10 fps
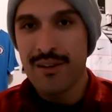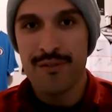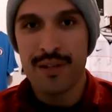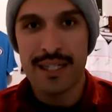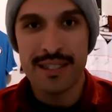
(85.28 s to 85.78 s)

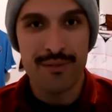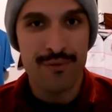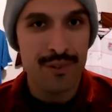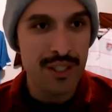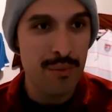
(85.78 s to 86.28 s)

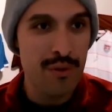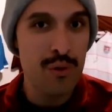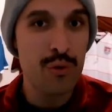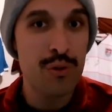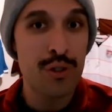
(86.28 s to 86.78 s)
For some of you
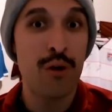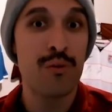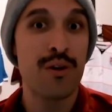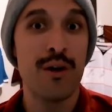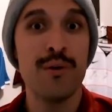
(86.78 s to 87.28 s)
who don't
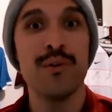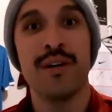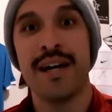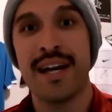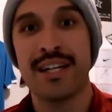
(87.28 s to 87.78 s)
know,
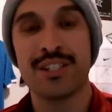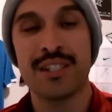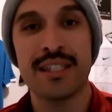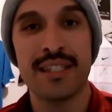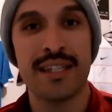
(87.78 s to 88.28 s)
I
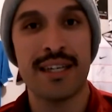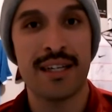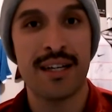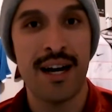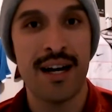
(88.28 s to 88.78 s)
actually
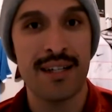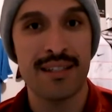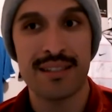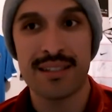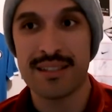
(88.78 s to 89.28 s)
got
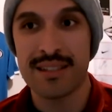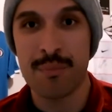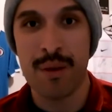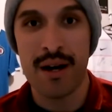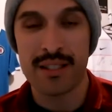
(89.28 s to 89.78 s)
the
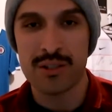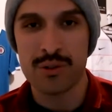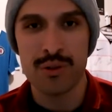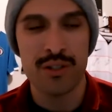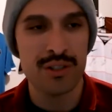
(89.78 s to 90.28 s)
box
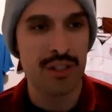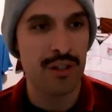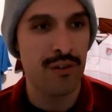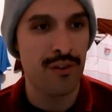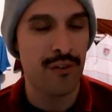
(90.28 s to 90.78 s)
2 years
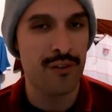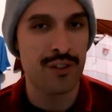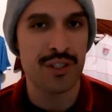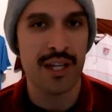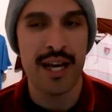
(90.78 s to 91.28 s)
ago for the
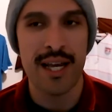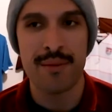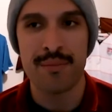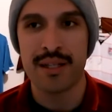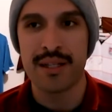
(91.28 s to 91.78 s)
first
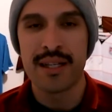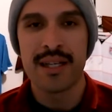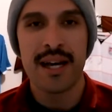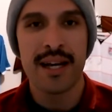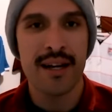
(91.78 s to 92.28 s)
time, and
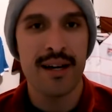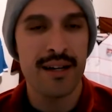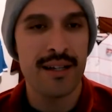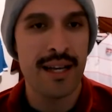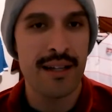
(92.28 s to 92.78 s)
I got
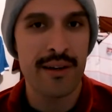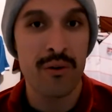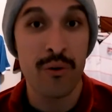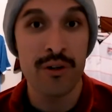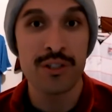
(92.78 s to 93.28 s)
an Elliot
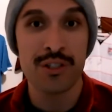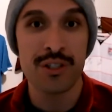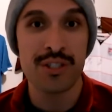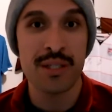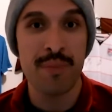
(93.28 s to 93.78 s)
Horde
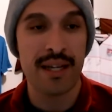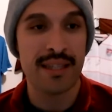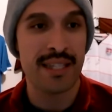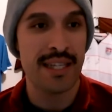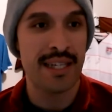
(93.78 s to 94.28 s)
jersey back
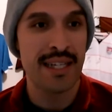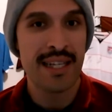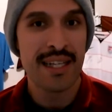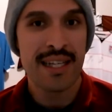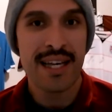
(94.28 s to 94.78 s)
then,
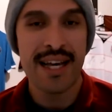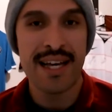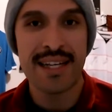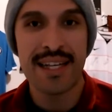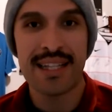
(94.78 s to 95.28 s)

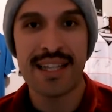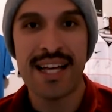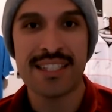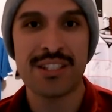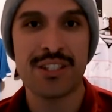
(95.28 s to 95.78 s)
and
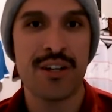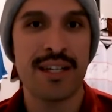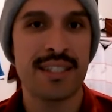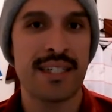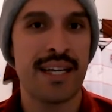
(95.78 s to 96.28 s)
last year I
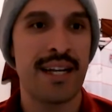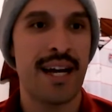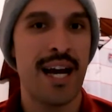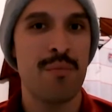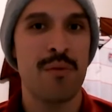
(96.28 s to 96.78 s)
did get a
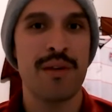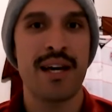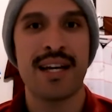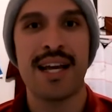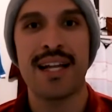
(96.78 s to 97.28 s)
Jaime
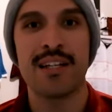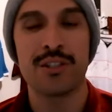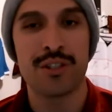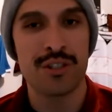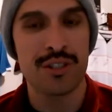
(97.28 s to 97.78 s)
Villarreal
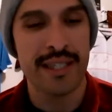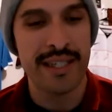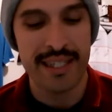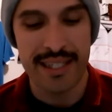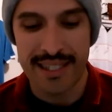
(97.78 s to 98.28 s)

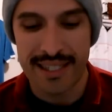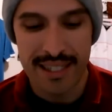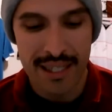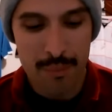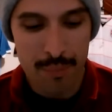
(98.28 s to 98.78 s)
jersey, and
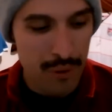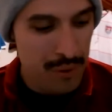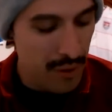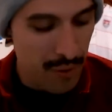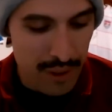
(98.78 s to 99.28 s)

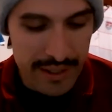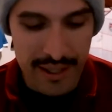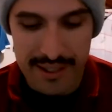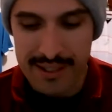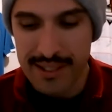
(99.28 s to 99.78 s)
both are really
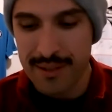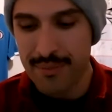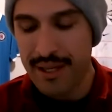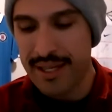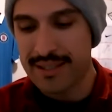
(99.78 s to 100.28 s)

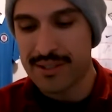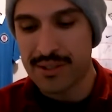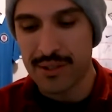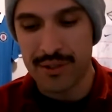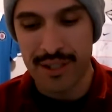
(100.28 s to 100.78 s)
awesome. And
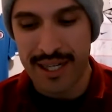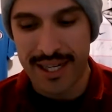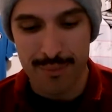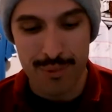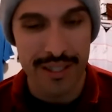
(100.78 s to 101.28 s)
so I
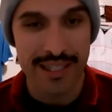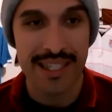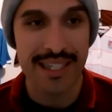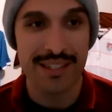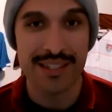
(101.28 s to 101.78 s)
am really
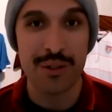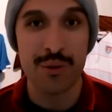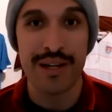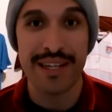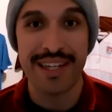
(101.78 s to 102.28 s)
excited to see who
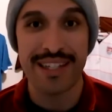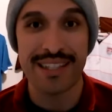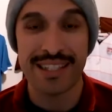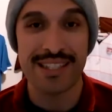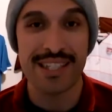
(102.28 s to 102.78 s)
I get
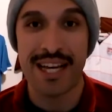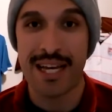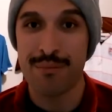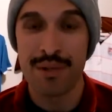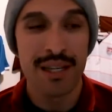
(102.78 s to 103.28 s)
this
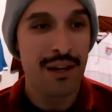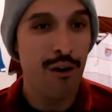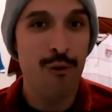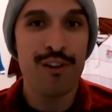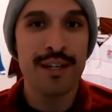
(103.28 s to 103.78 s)
time.
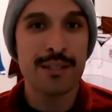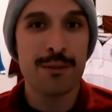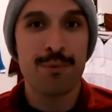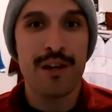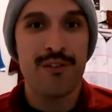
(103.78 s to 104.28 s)
Hopefully it's a
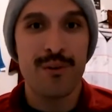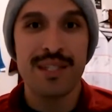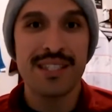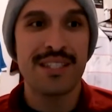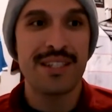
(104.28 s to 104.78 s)
player from
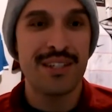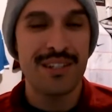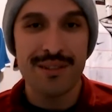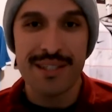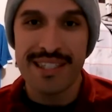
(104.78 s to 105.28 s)
this
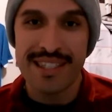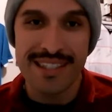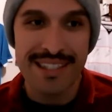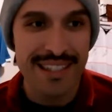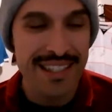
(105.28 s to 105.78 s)
year,
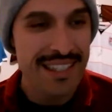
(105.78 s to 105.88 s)
and